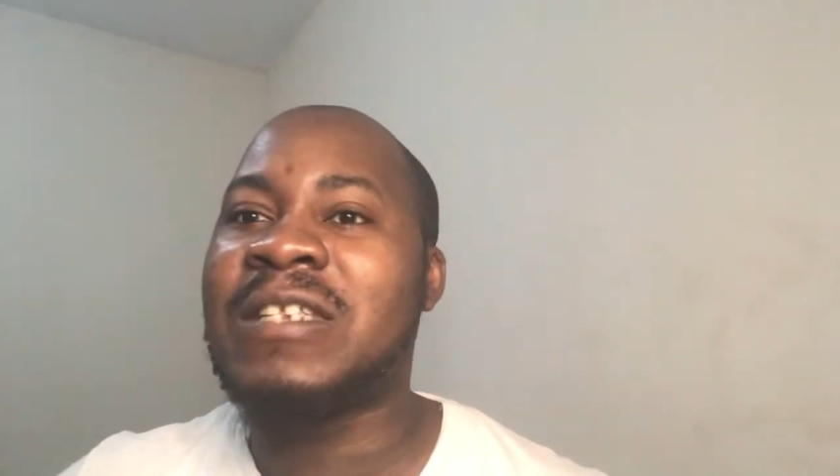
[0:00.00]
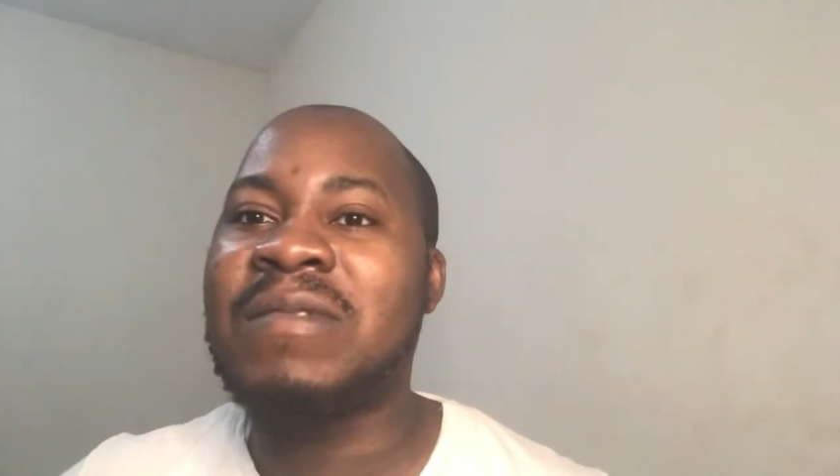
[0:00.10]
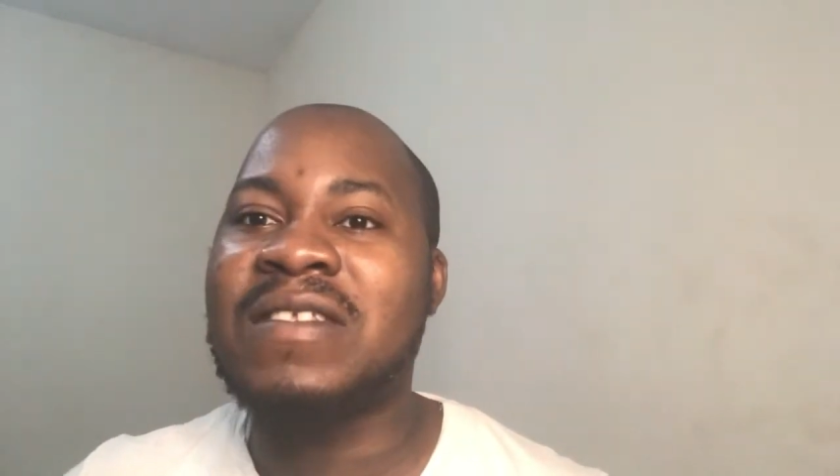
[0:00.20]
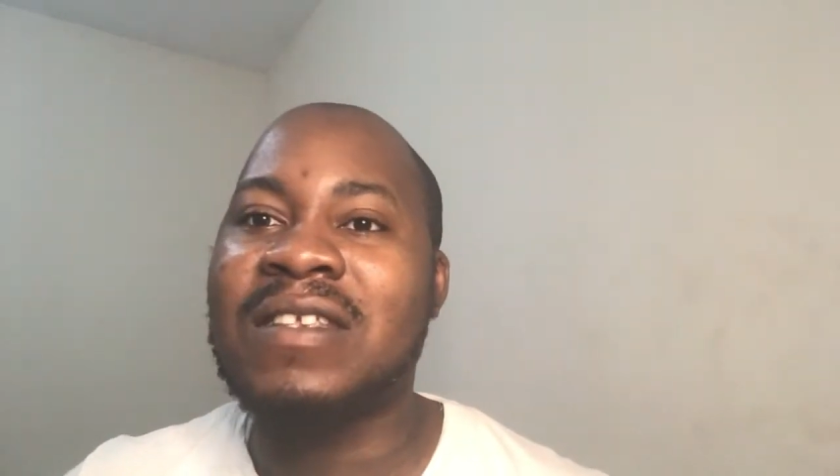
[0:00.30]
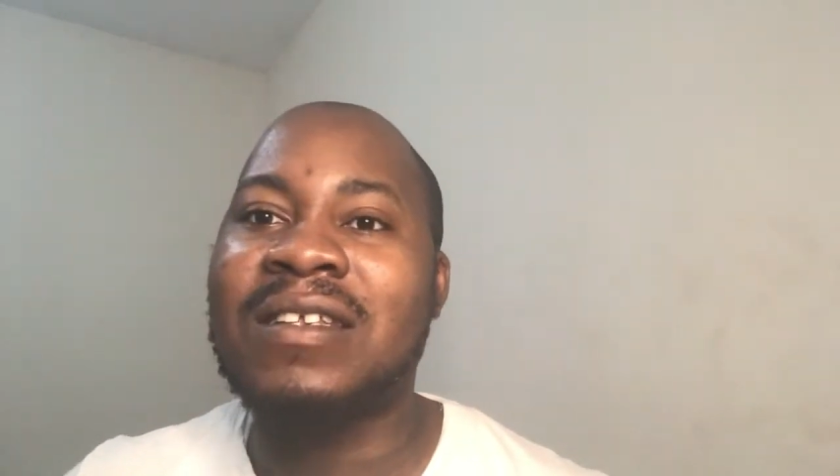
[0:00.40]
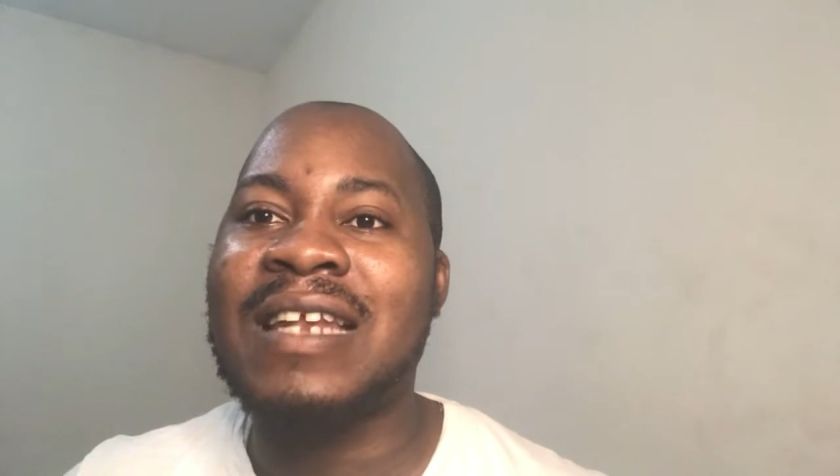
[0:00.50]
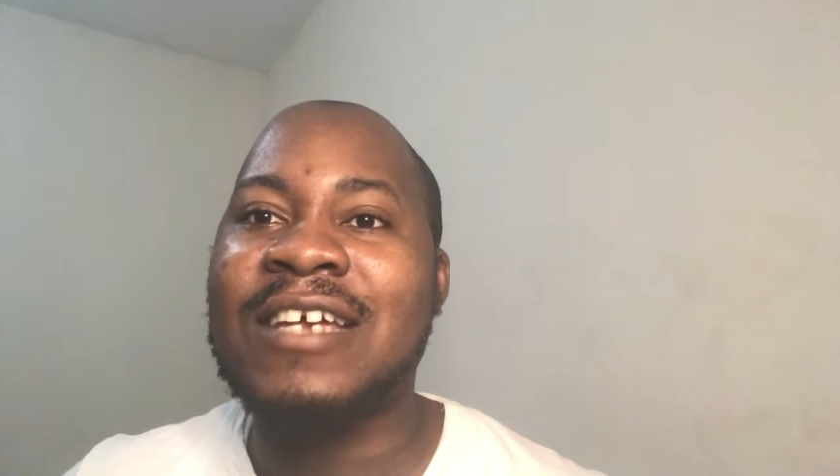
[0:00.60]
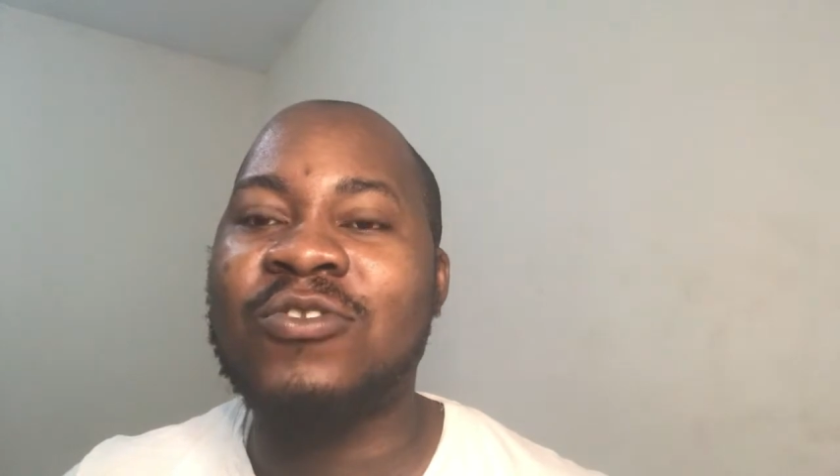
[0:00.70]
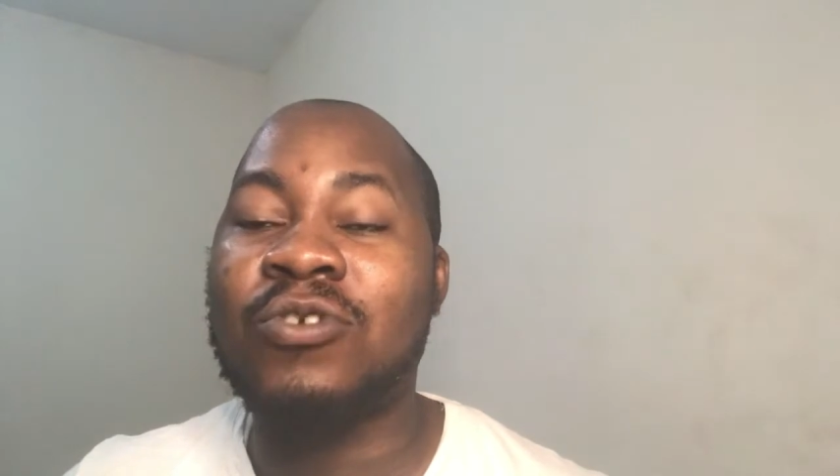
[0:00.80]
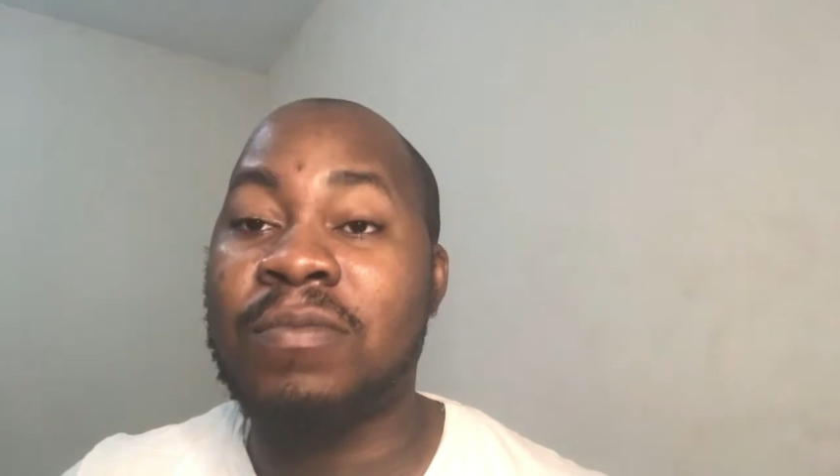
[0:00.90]
has been set
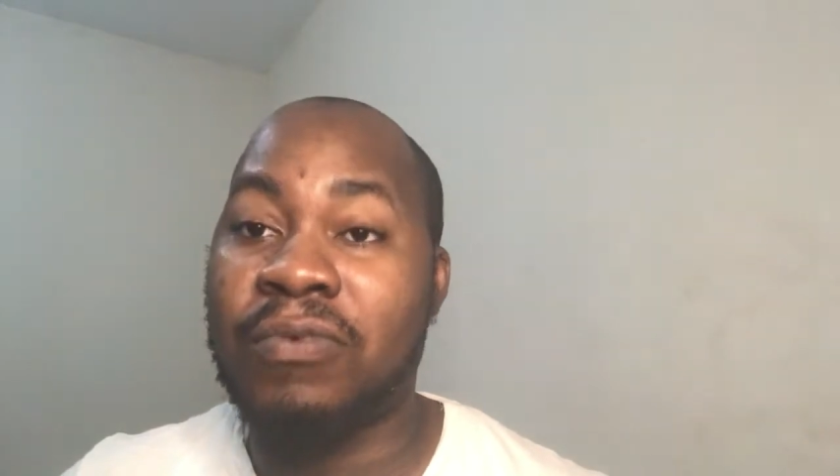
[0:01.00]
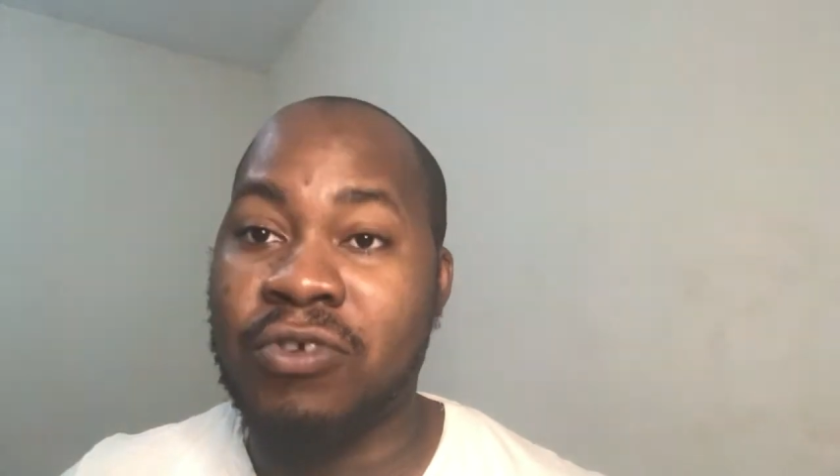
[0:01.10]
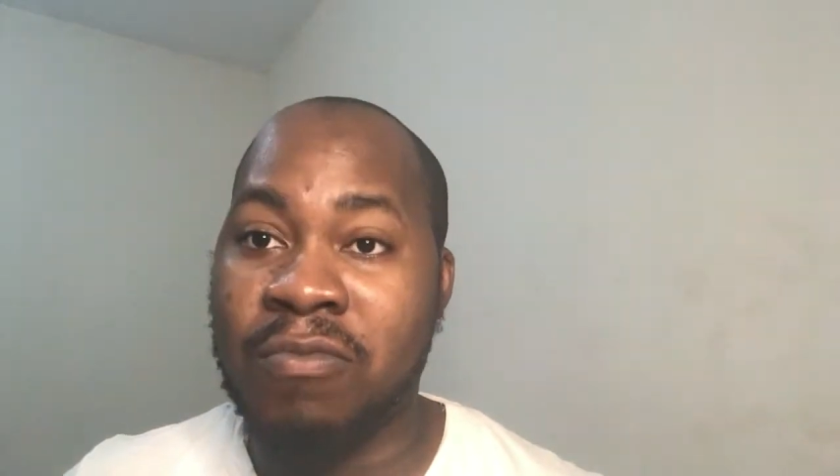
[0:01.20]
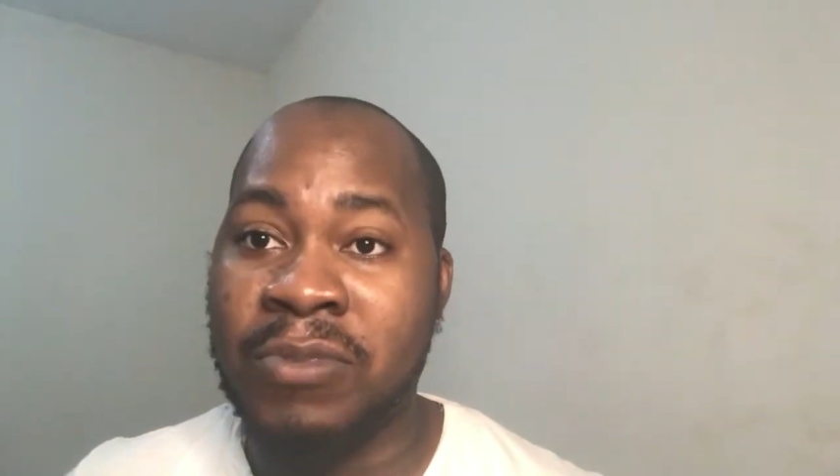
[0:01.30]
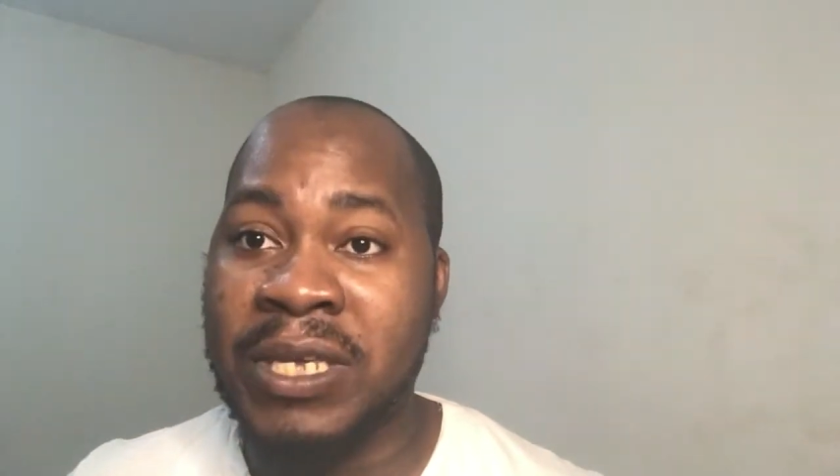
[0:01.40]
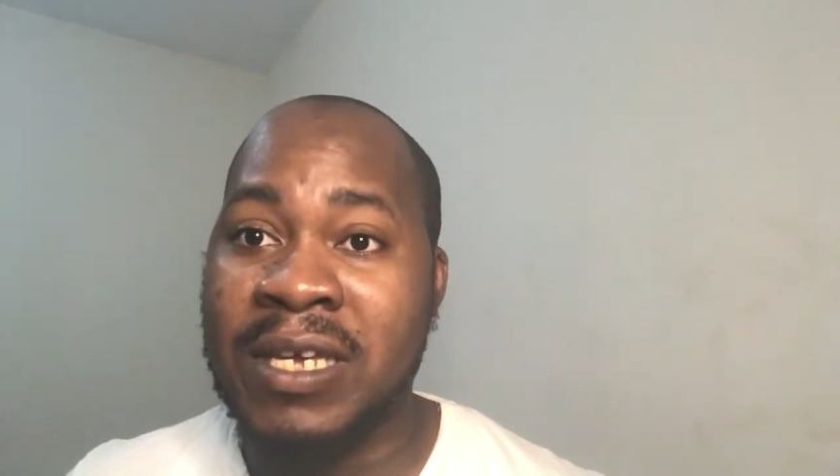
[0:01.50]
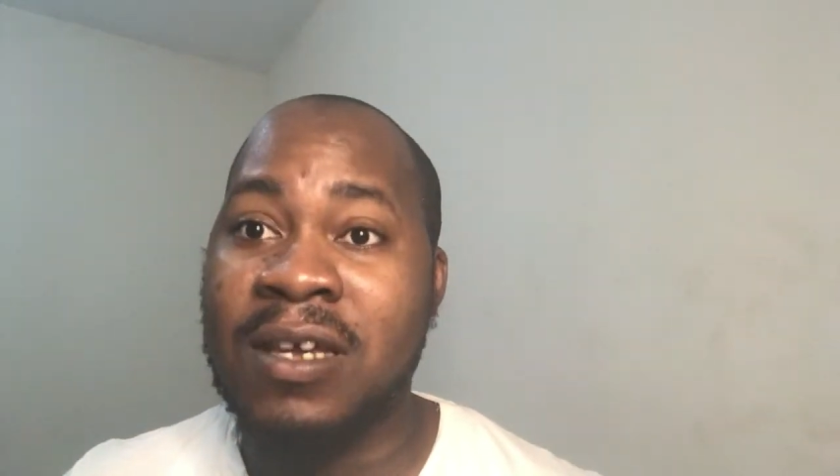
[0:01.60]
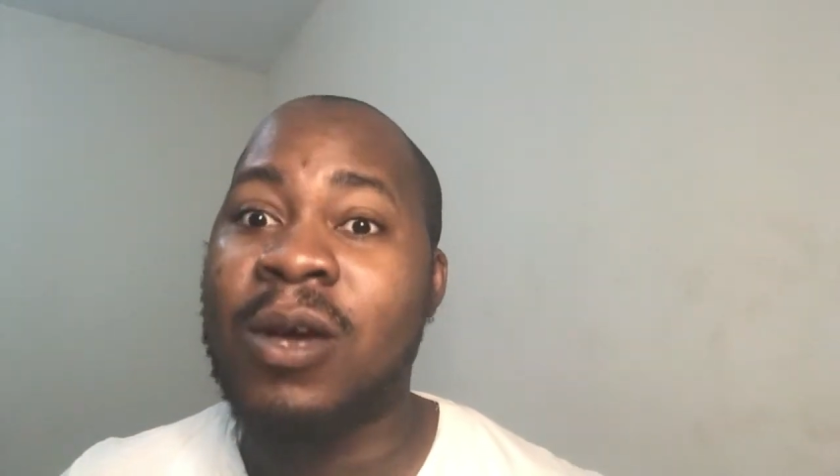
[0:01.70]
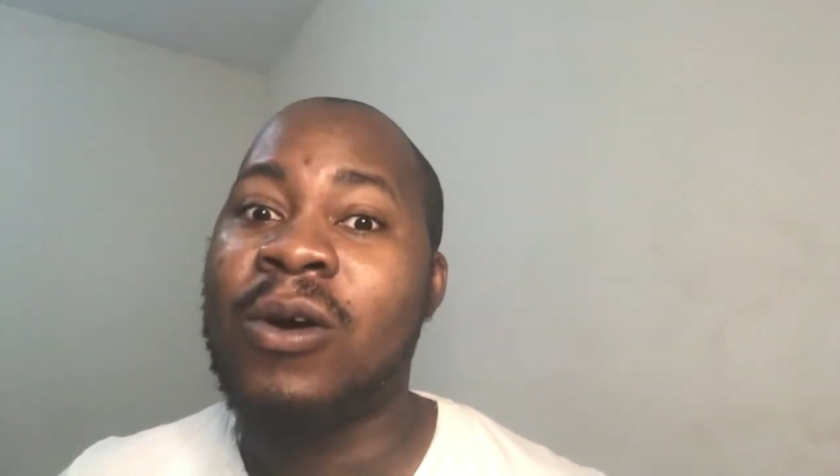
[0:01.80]
like to a premiere